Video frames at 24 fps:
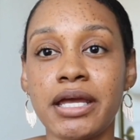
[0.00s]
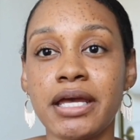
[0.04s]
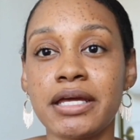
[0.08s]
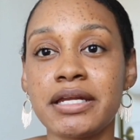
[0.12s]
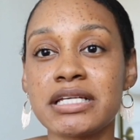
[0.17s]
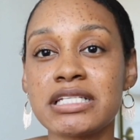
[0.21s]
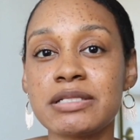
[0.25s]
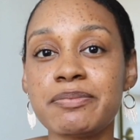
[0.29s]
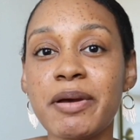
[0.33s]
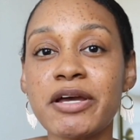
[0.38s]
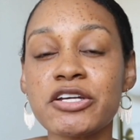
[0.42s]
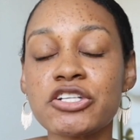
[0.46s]
And
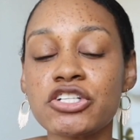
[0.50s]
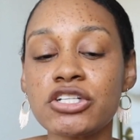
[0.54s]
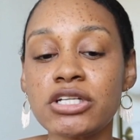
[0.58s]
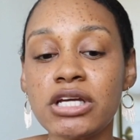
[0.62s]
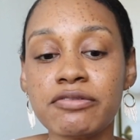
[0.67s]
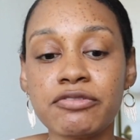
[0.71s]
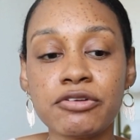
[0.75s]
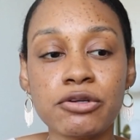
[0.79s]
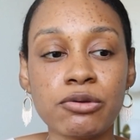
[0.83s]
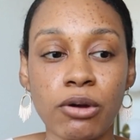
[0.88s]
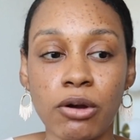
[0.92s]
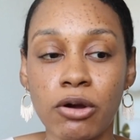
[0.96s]
especially
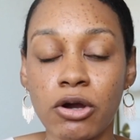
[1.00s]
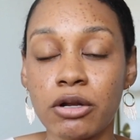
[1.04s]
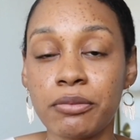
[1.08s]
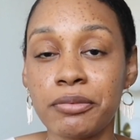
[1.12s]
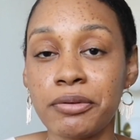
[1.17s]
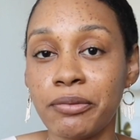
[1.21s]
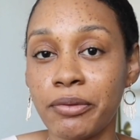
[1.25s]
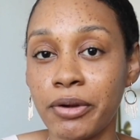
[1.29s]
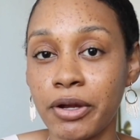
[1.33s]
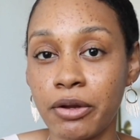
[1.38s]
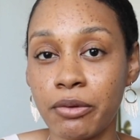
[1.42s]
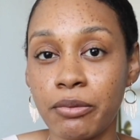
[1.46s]
if you are going to be
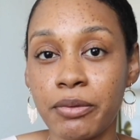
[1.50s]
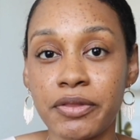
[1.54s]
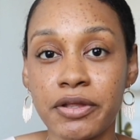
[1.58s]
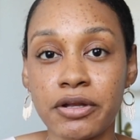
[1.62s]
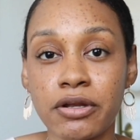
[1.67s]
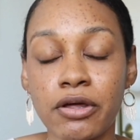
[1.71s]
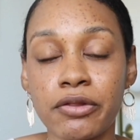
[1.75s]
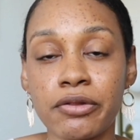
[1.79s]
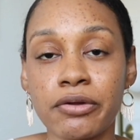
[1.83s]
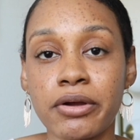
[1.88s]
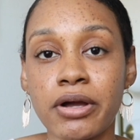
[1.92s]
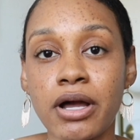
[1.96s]
working with
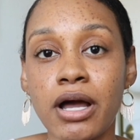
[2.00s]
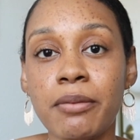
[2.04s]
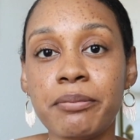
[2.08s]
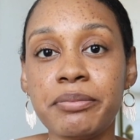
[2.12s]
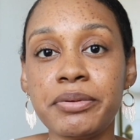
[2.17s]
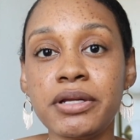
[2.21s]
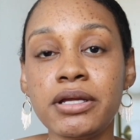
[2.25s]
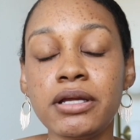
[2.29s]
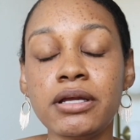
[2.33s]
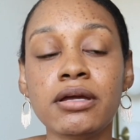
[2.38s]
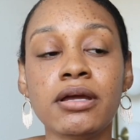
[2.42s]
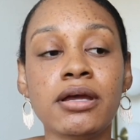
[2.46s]
another
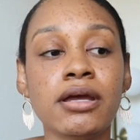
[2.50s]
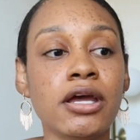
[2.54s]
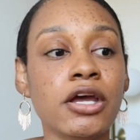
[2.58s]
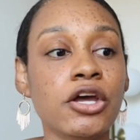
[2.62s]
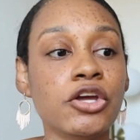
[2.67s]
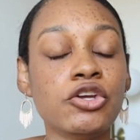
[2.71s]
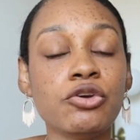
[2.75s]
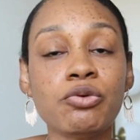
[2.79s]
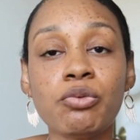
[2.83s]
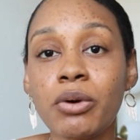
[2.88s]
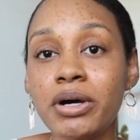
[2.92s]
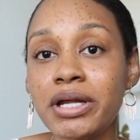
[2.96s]
company,
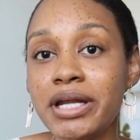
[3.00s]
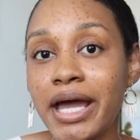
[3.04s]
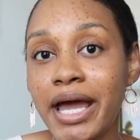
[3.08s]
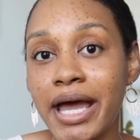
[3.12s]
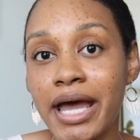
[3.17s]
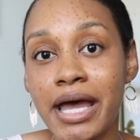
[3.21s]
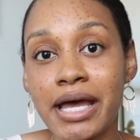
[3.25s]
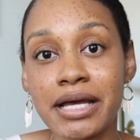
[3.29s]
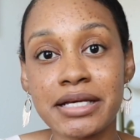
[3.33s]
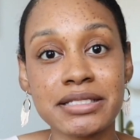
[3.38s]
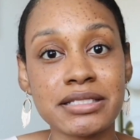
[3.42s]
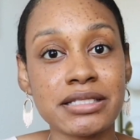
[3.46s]
you want to
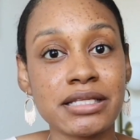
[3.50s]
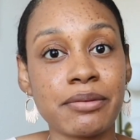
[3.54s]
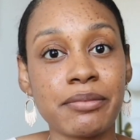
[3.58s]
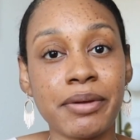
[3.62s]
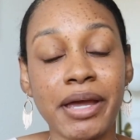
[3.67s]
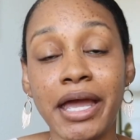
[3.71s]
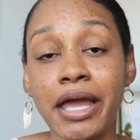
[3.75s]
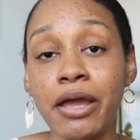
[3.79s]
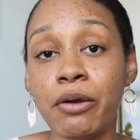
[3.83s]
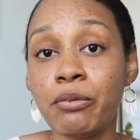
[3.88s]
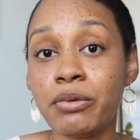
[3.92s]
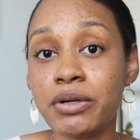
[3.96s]
ask them,
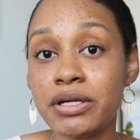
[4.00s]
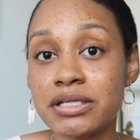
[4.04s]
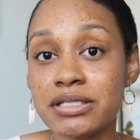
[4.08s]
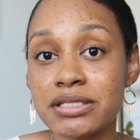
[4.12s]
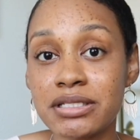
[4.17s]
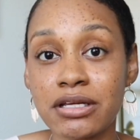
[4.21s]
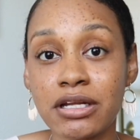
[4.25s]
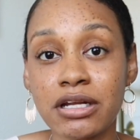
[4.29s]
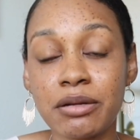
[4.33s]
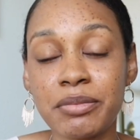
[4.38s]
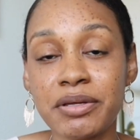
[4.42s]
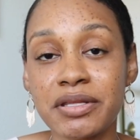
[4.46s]
hey, what is
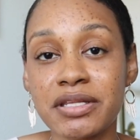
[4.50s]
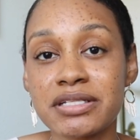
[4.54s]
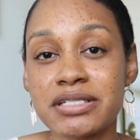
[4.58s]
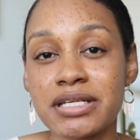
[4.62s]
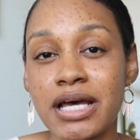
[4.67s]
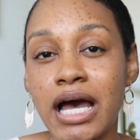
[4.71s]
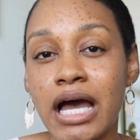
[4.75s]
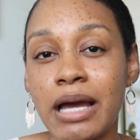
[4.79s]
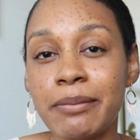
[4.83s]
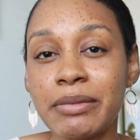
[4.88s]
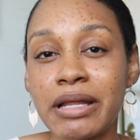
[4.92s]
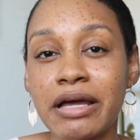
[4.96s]
going to be the
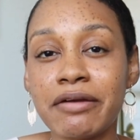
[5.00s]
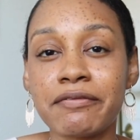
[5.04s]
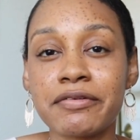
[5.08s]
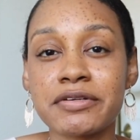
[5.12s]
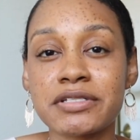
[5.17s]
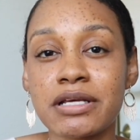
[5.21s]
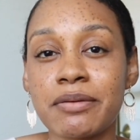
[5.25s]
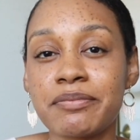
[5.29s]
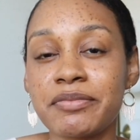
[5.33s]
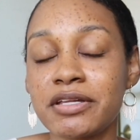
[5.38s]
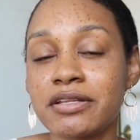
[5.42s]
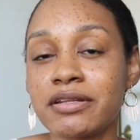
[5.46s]
timeline for
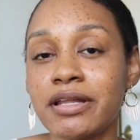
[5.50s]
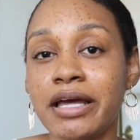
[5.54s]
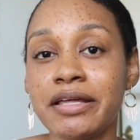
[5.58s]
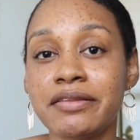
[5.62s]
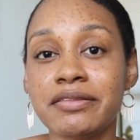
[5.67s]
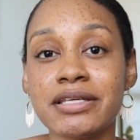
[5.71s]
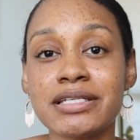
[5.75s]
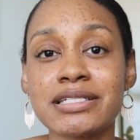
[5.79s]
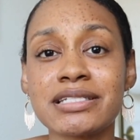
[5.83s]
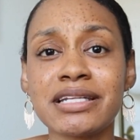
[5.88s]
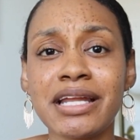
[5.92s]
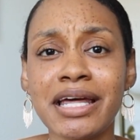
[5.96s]
something like
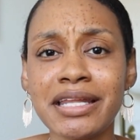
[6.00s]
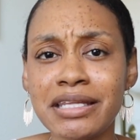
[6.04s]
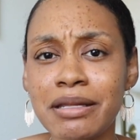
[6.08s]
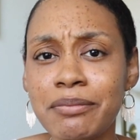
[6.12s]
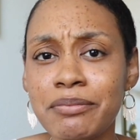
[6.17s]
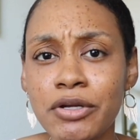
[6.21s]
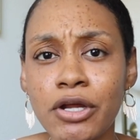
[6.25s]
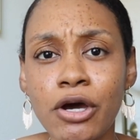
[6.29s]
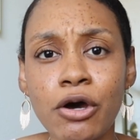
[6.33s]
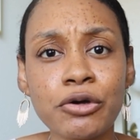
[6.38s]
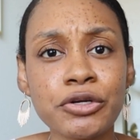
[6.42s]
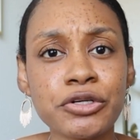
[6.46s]
this? Let them
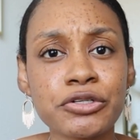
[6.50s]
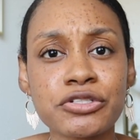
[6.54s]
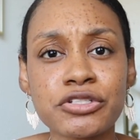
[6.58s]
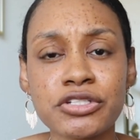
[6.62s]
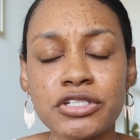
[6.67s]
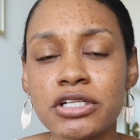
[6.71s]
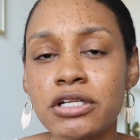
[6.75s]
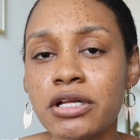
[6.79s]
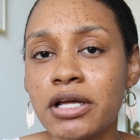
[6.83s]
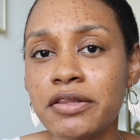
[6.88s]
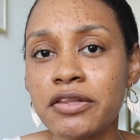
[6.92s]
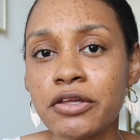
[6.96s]
know you're
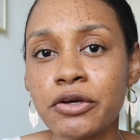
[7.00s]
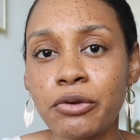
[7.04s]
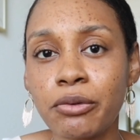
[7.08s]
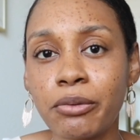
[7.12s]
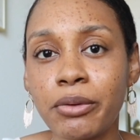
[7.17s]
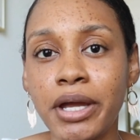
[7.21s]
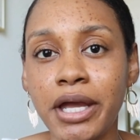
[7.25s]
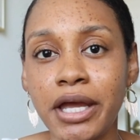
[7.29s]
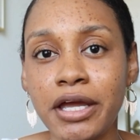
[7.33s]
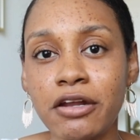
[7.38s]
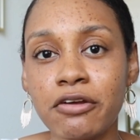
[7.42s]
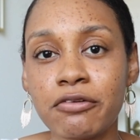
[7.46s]
still in the
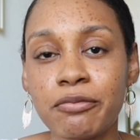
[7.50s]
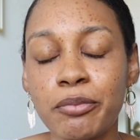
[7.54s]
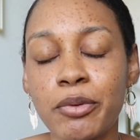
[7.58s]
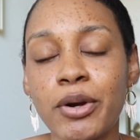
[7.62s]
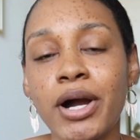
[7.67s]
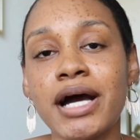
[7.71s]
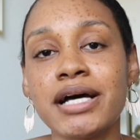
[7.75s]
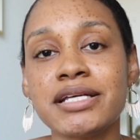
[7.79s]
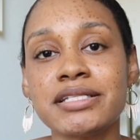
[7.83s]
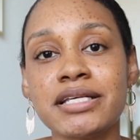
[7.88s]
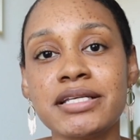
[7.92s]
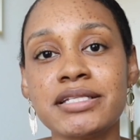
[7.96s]
creative
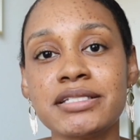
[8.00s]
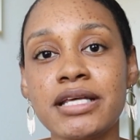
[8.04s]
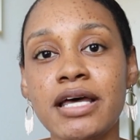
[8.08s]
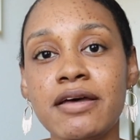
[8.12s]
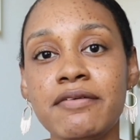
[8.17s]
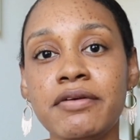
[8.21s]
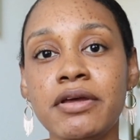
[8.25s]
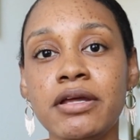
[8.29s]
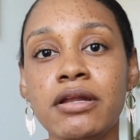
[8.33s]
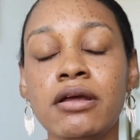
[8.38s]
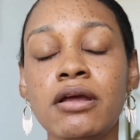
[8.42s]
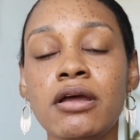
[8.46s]
process of
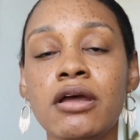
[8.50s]
it,